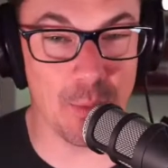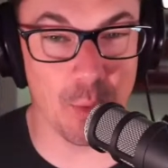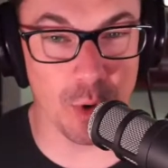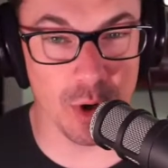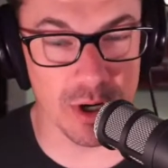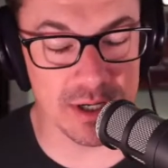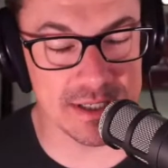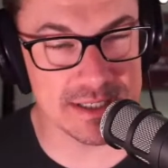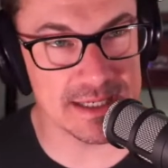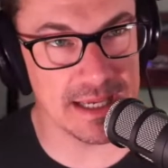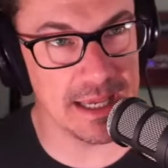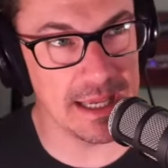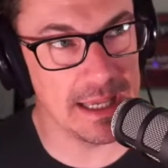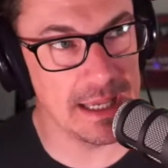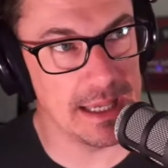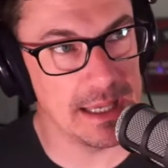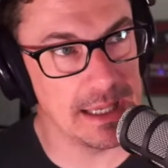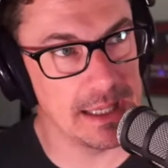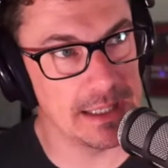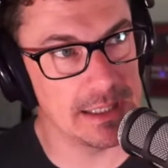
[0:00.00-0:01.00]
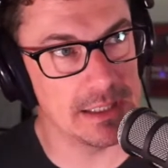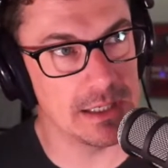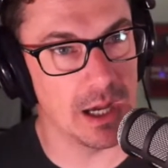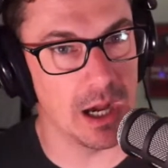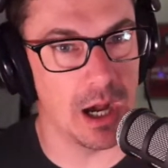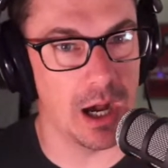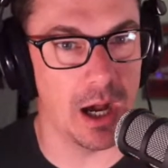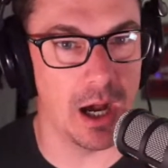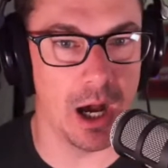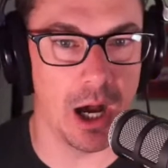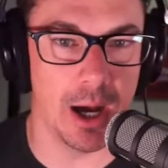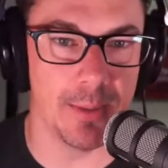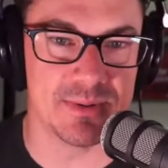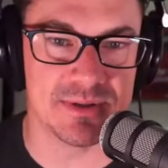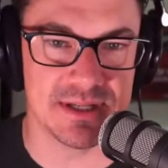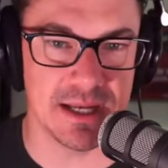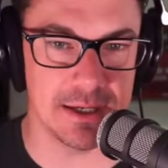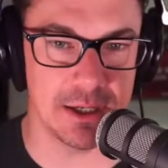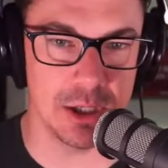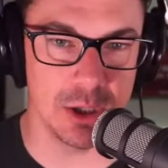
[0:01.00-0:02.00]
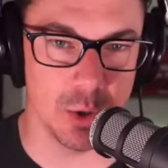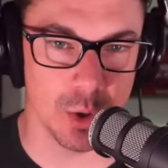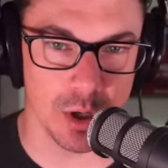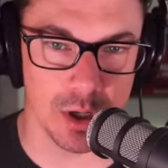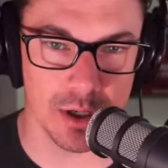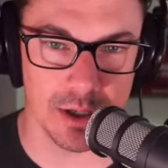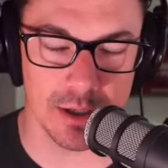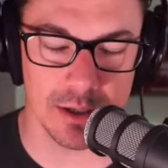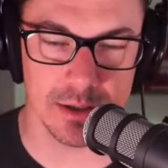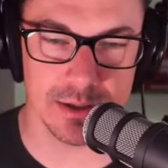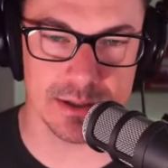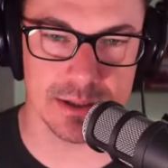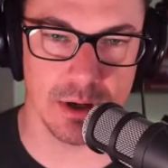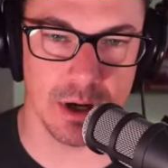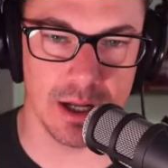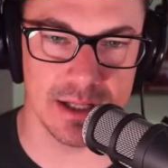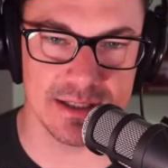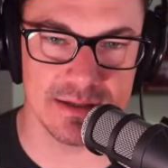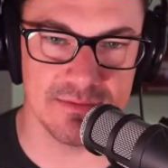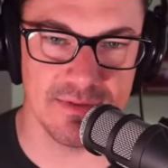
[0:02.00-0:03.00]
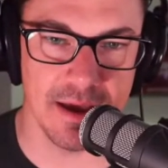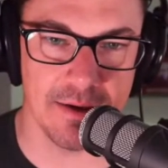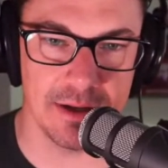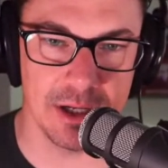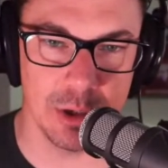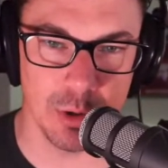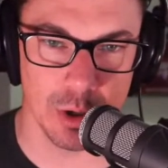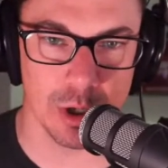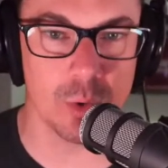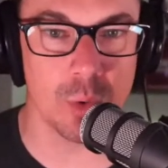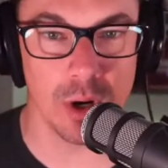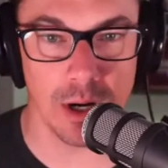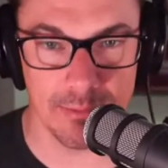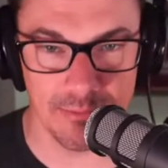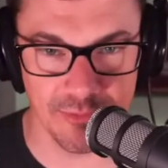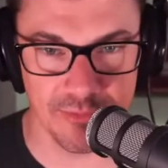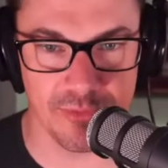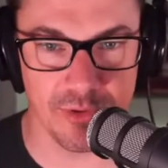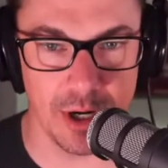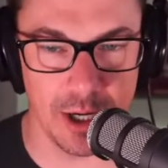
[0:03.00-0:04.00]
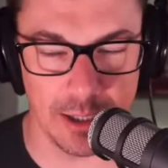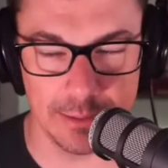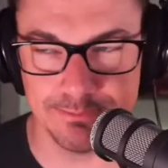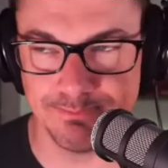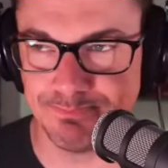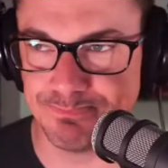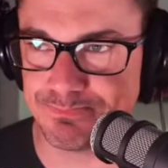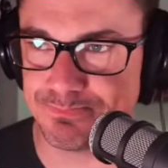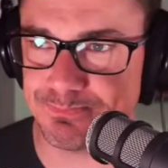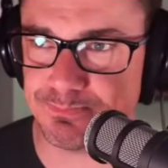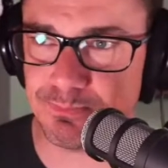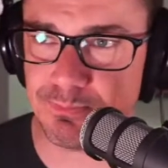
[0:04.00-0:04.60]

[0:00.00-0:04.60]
I worked in upstate New York, so Hudson Valley, New York, where I'm from.